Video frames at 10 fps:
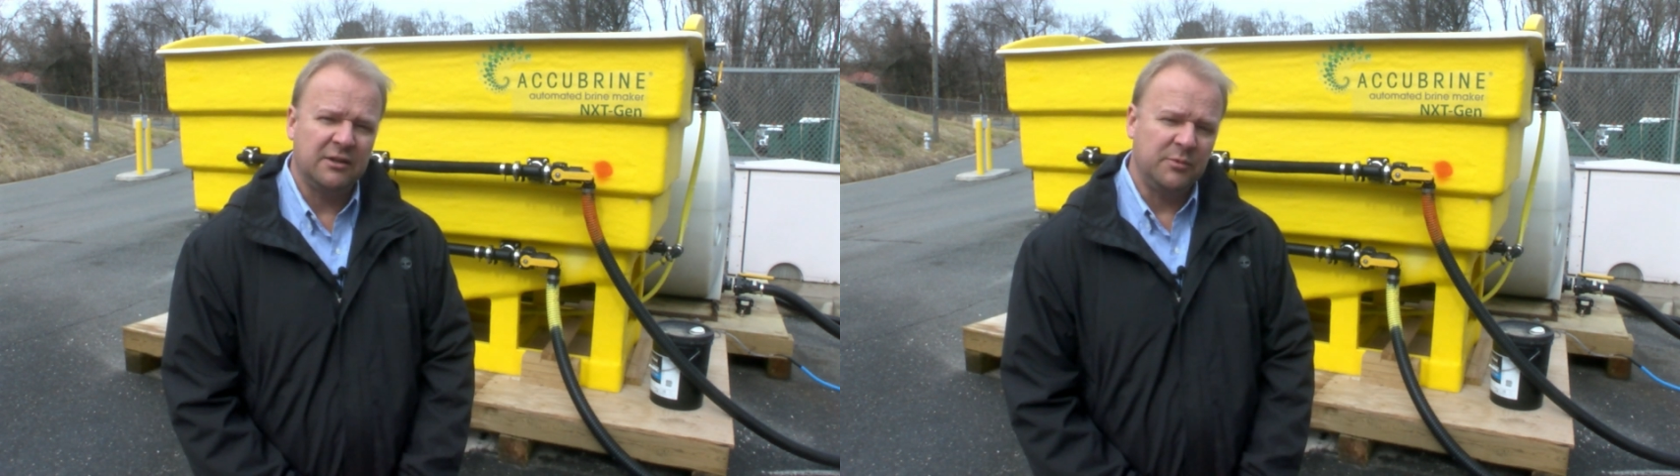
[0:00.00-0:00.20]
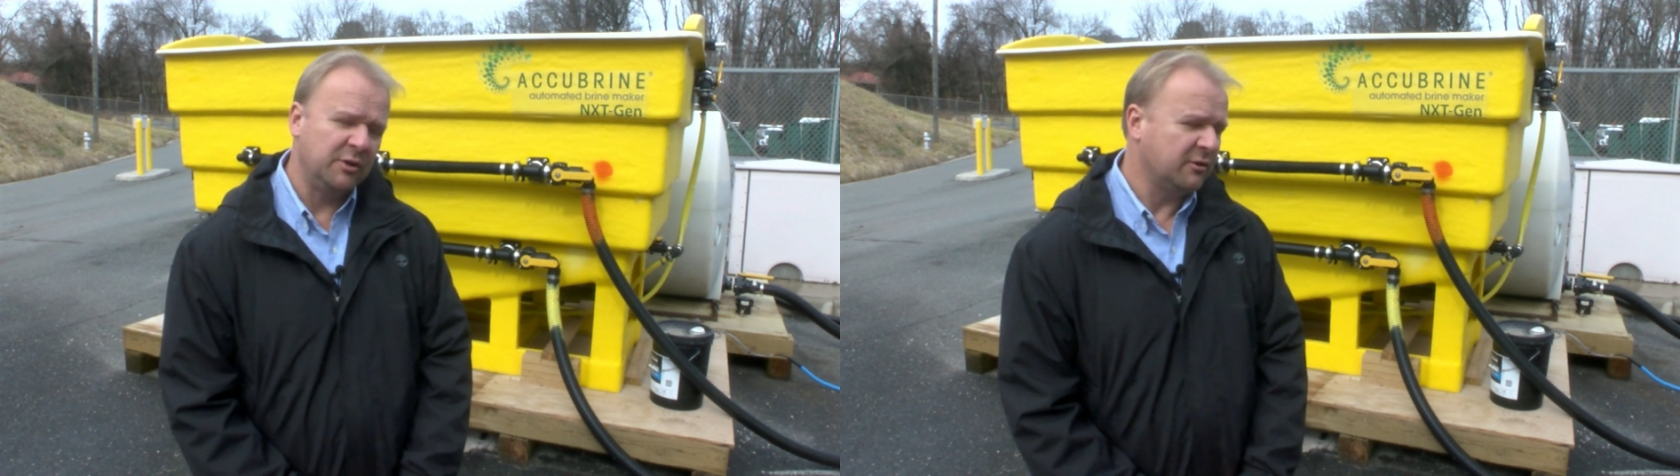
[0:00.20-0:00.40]

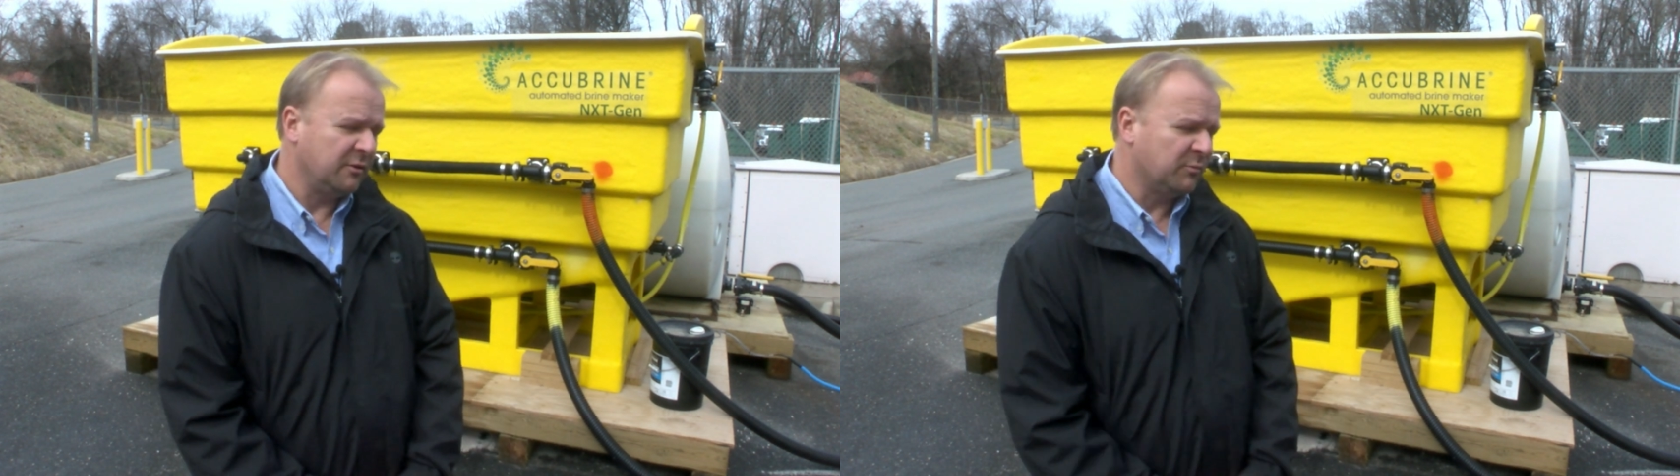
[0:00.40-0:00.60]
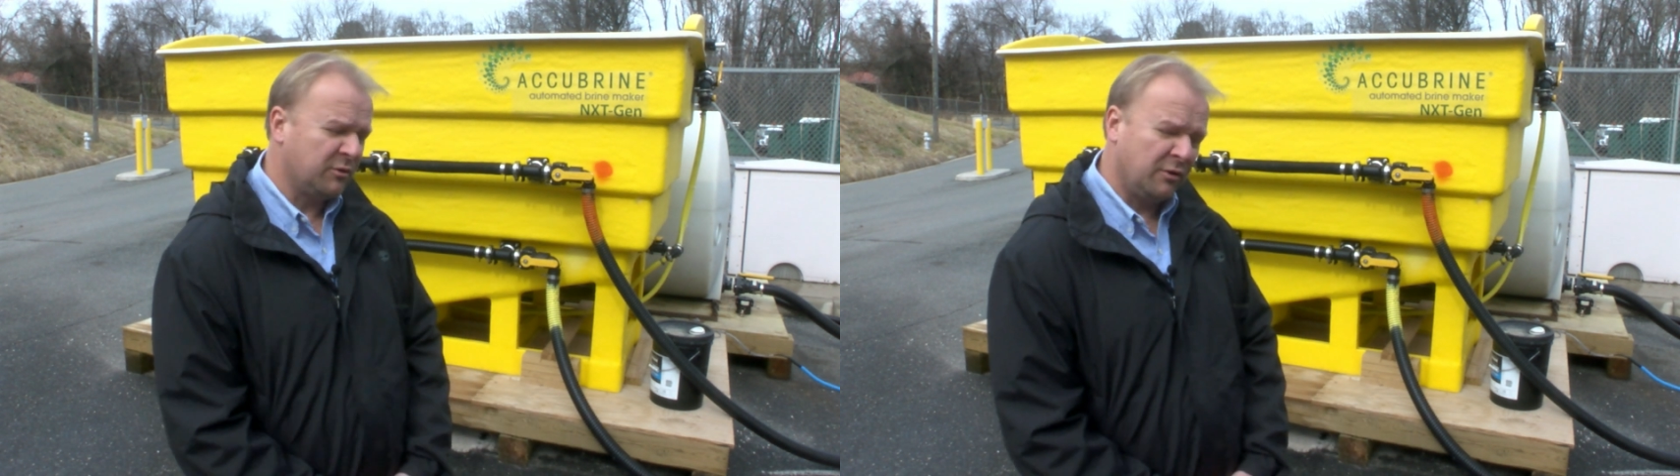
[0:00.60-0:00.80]

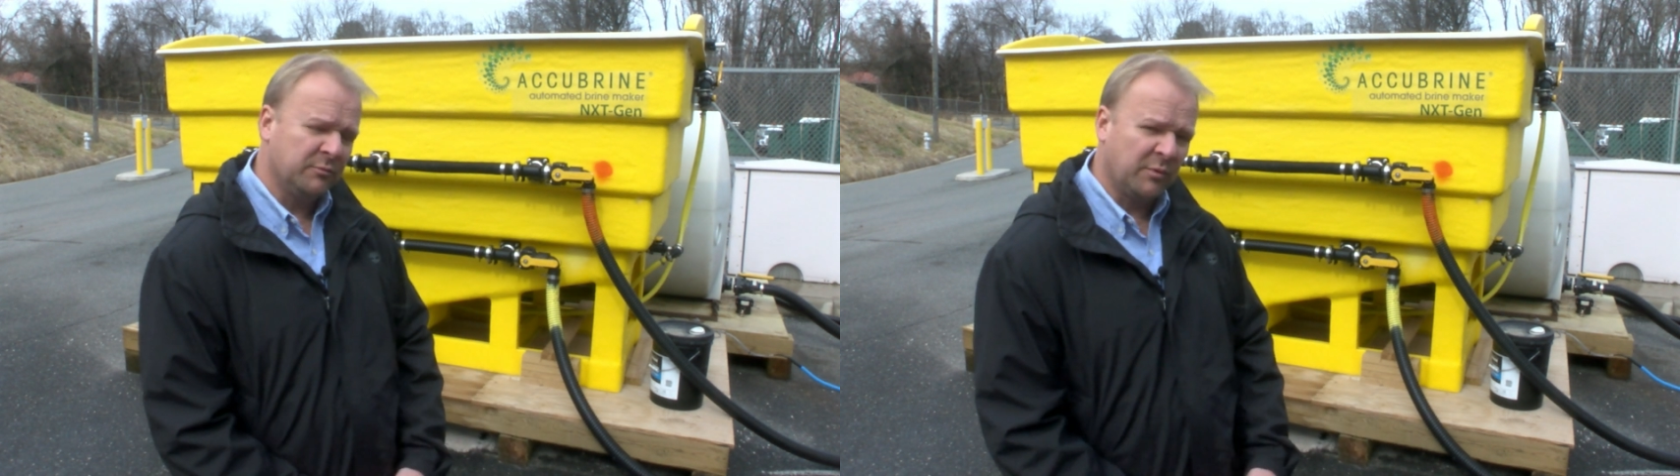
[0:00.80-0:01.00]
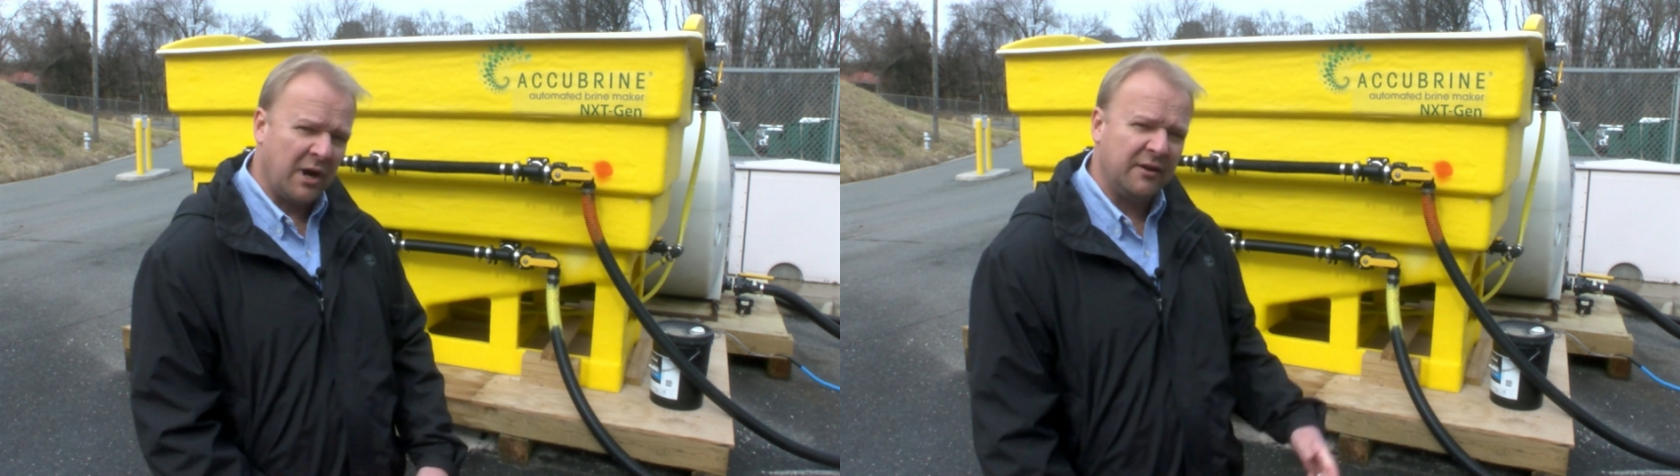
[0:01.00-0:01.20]

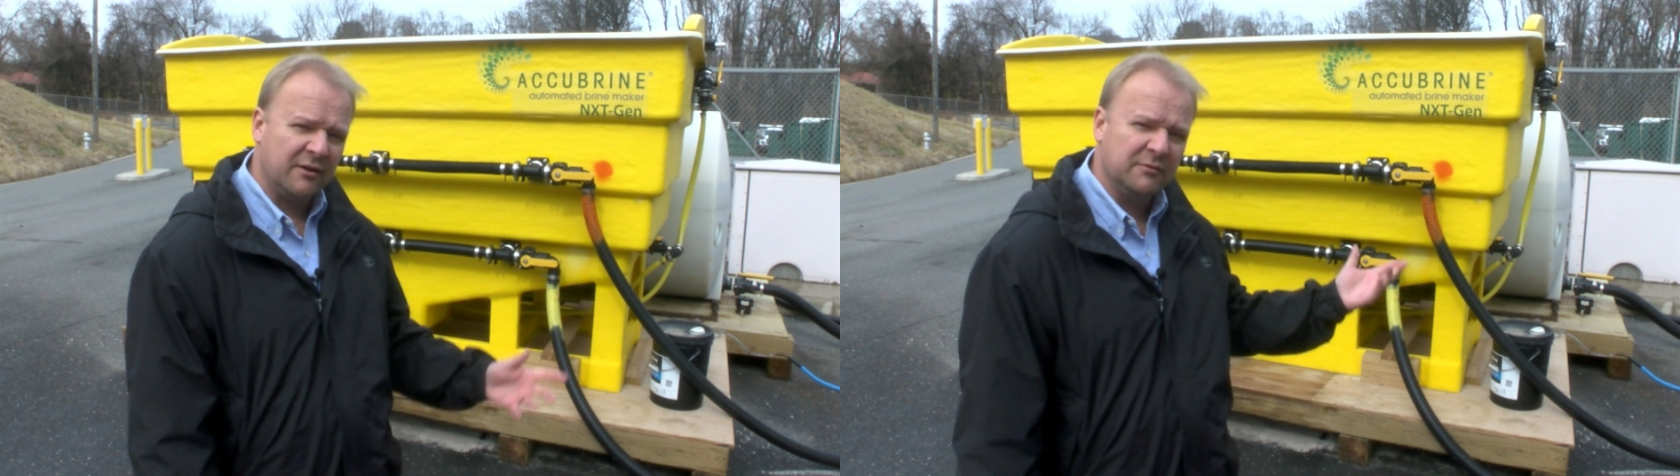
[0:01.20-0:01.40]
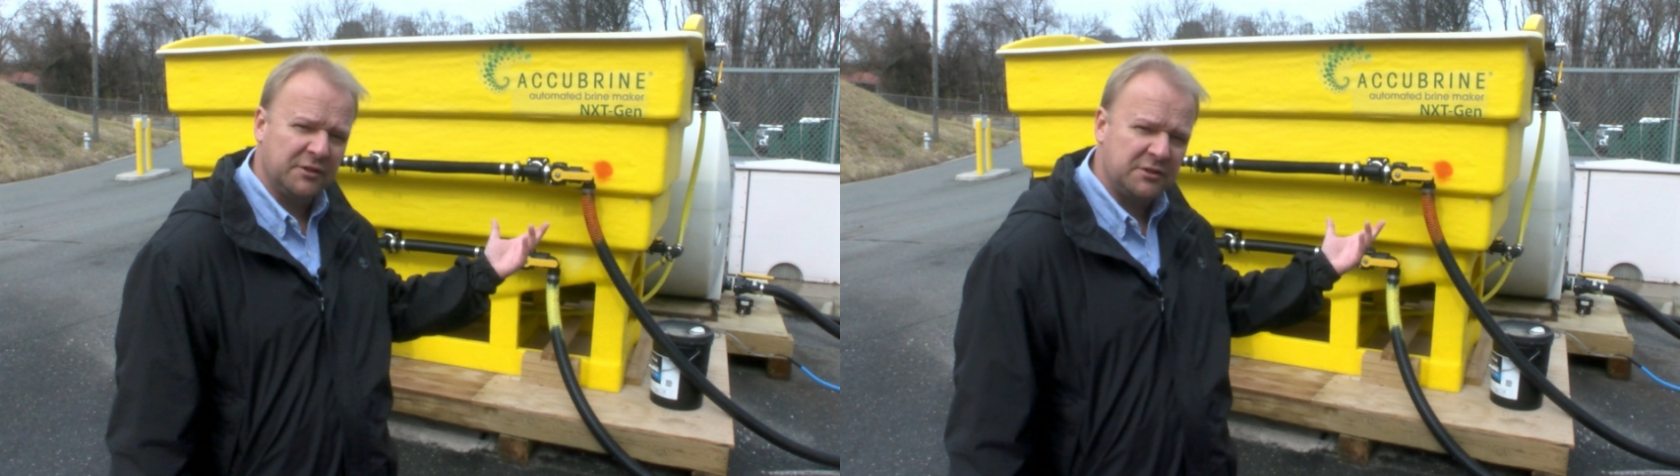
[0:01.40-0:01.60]
computer-controlled
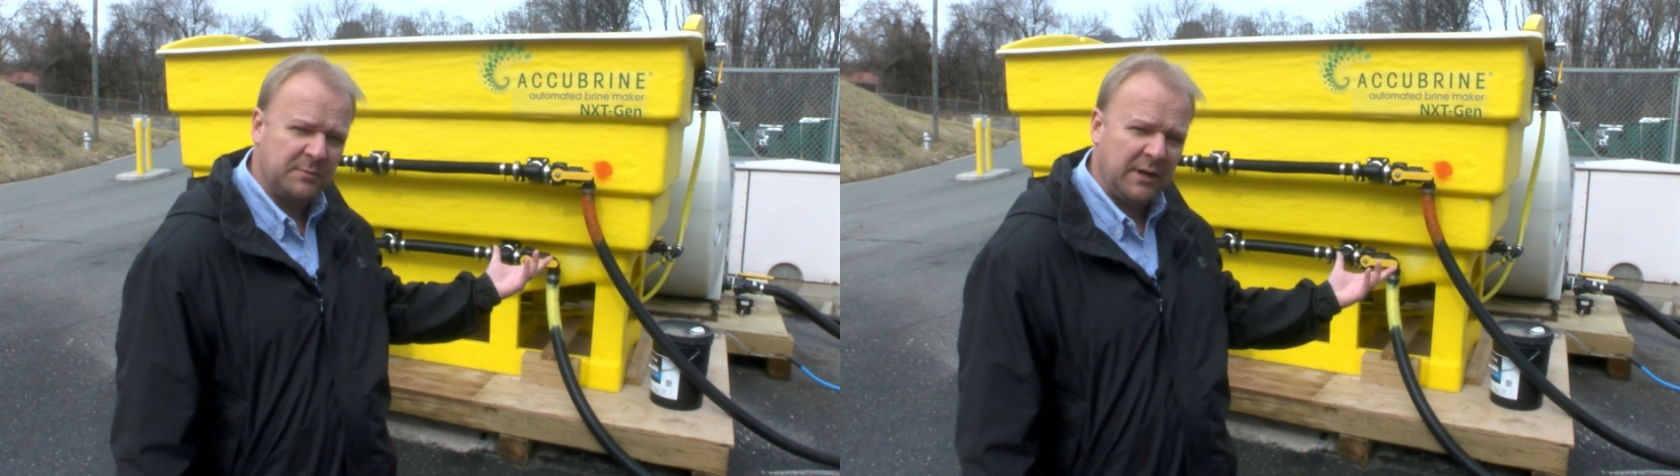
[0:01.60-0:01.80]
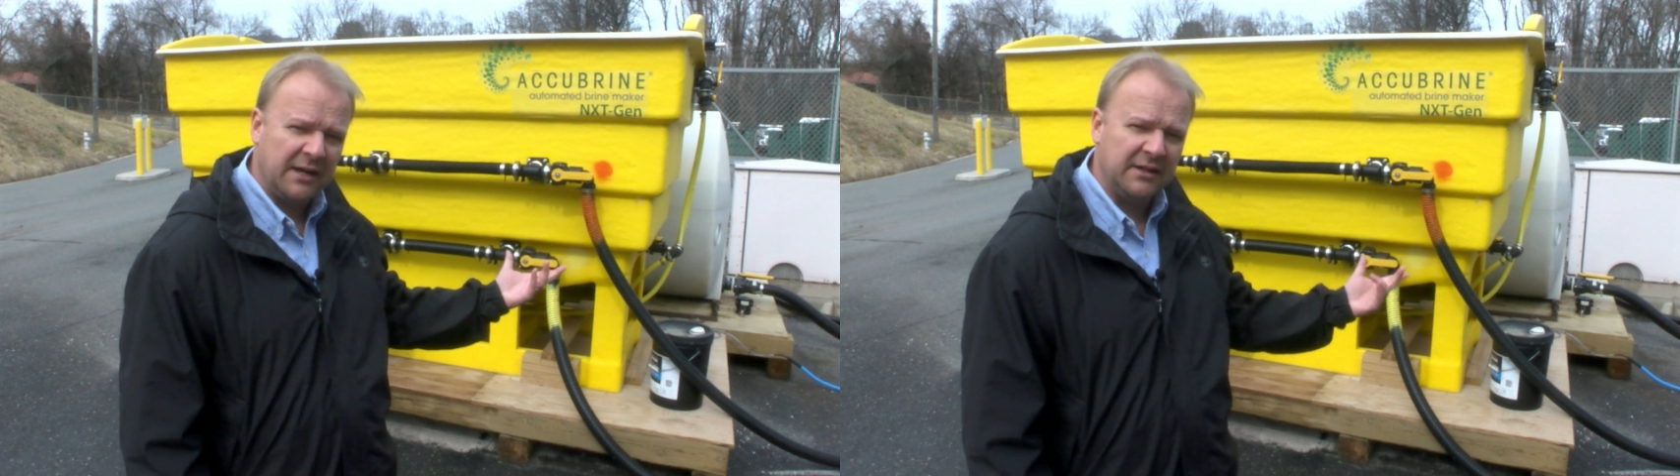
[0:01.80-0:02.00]
briner, which is
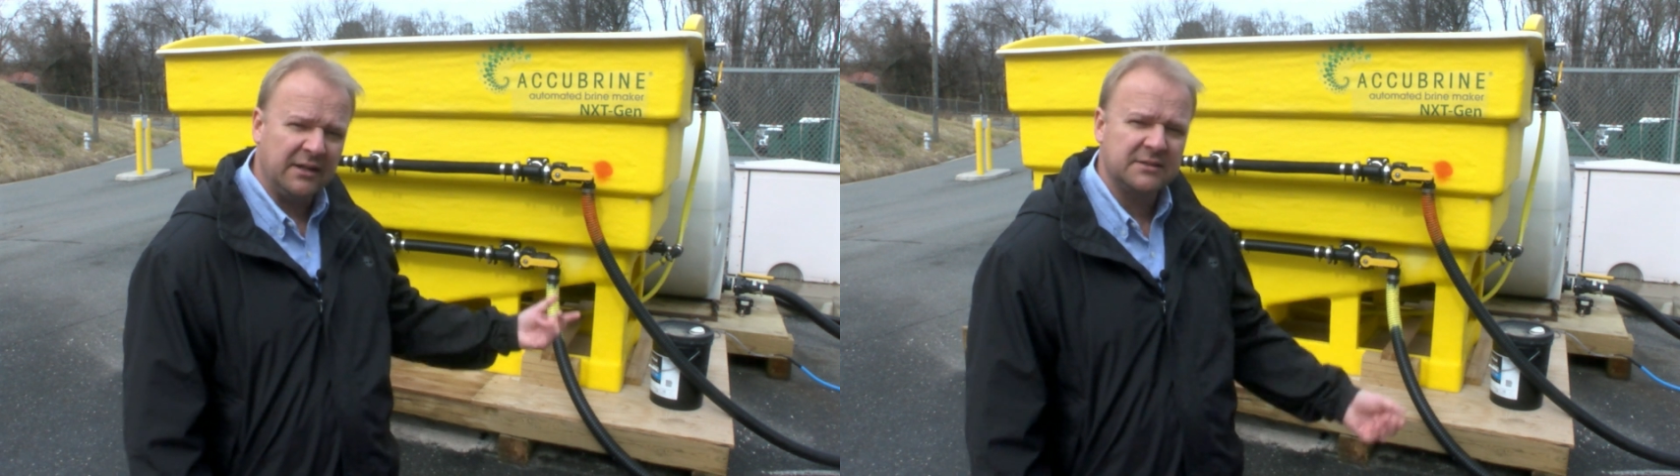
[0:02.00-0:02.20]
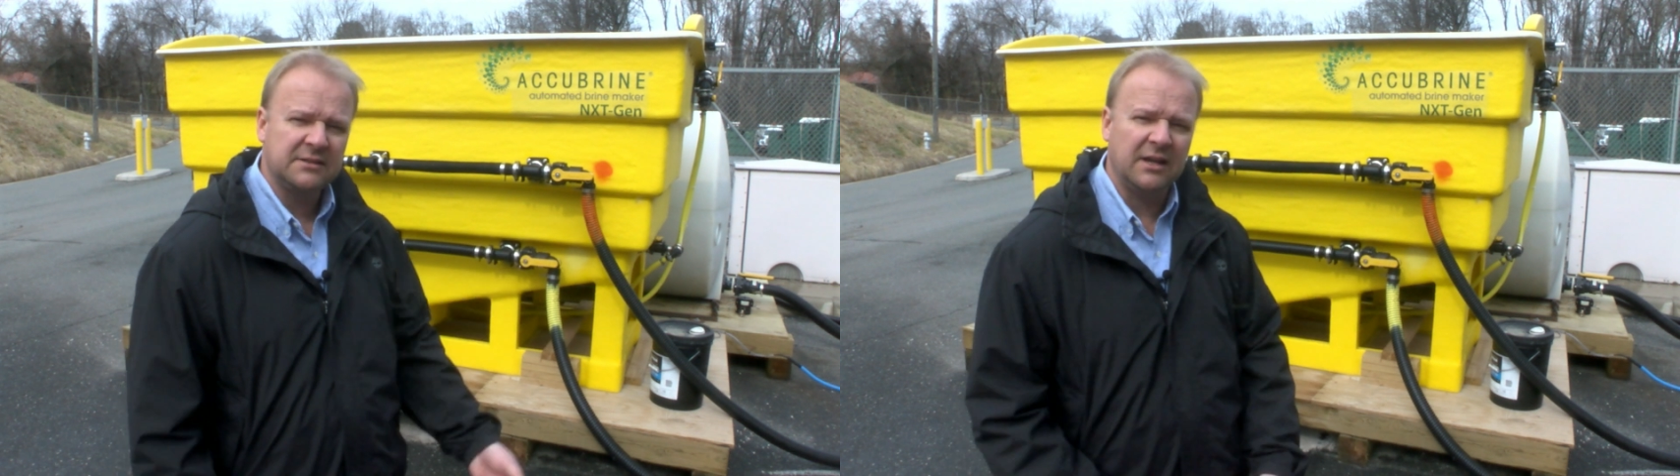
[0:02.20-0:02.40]
behind
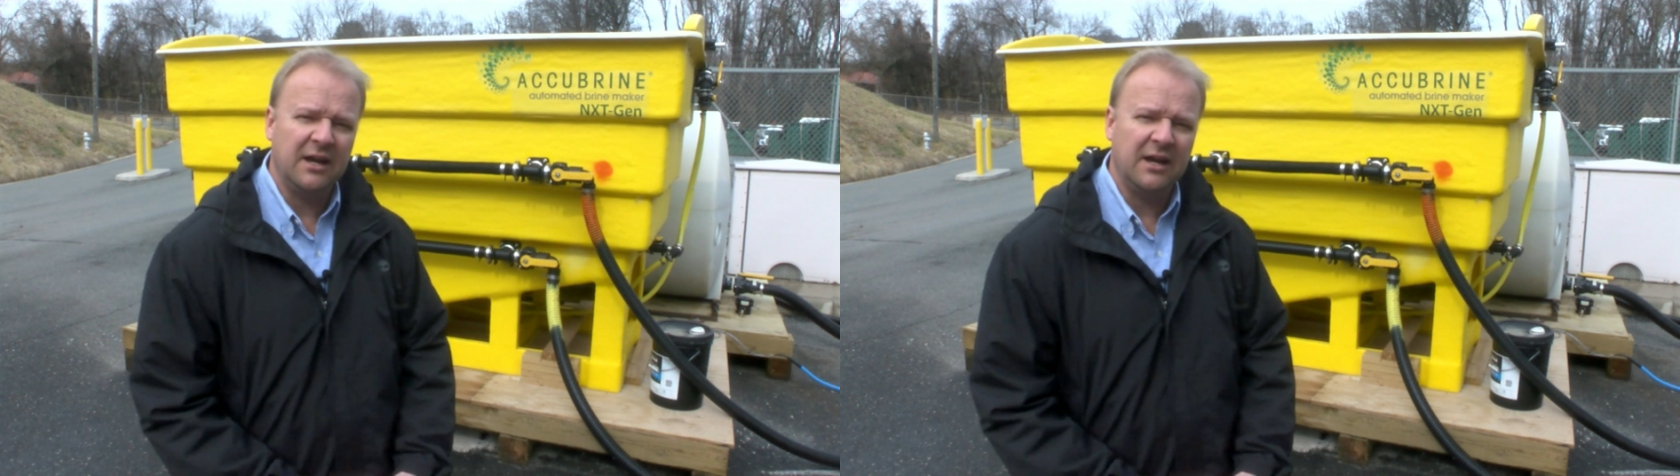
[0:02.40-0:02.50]
us.